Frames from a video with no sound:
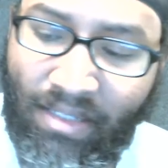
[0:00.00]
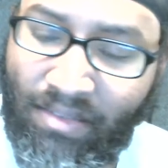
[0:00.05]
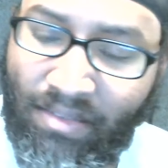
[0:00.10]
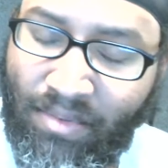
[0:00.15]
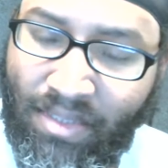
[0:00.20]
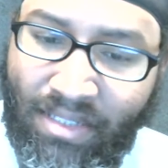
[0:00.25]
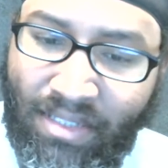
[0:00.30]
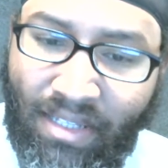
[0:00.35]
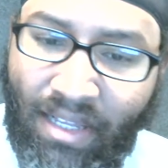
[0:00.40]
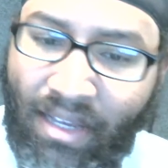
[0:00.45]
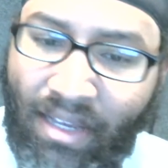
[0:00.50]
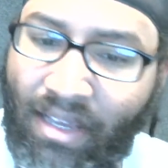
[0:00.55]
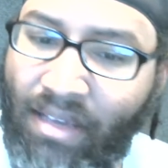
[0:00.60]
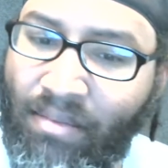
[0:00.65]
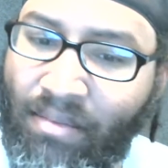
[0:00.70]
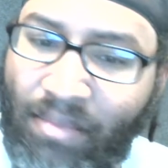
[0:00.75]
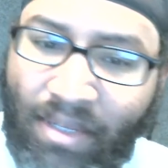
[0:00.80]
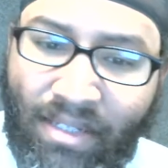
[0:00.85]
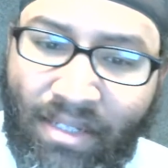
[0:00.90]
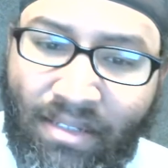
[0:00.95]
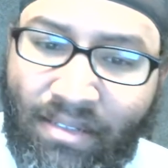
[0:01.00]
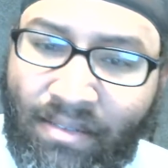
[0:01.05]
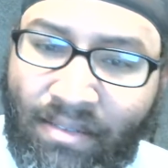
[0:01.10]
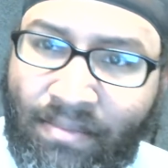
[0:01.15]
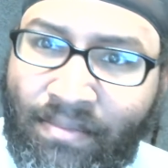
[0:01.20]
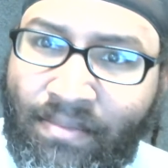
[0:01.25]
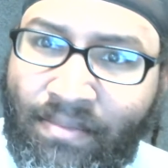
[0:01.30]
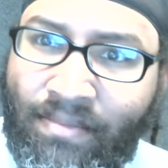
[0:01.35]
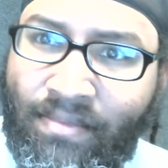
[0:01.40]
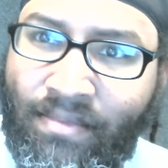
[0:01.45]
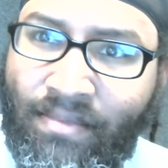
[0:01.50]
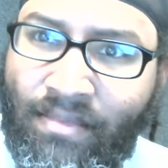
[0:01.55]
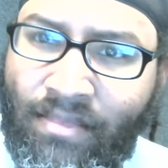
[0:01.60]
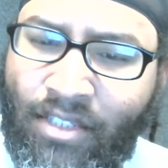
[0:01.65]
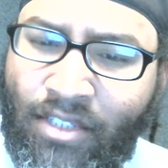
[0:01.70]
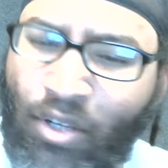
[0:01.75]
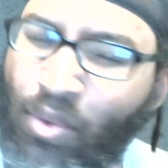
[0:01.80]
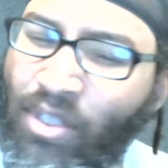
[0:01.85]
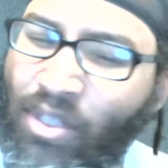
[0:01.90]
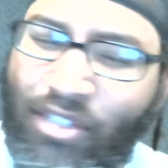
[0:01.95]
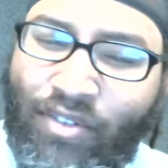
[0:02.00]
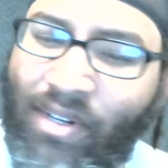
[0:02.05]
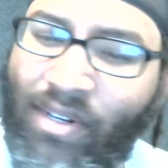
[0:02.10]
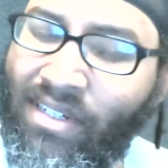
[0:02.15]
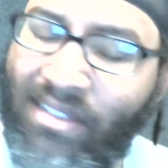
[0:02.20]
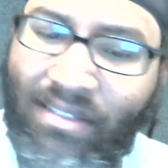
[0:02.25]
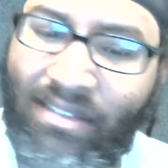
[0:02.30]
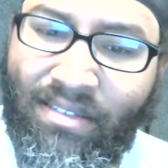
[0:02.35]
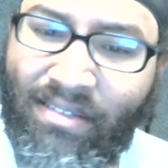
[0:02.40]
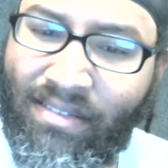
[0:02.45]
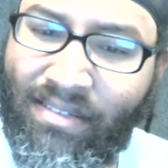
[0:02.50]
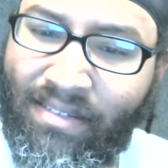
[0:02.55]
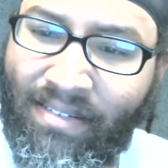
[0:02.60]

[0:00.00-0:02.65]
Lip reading: He was just like, "Hey, man, quit drinking."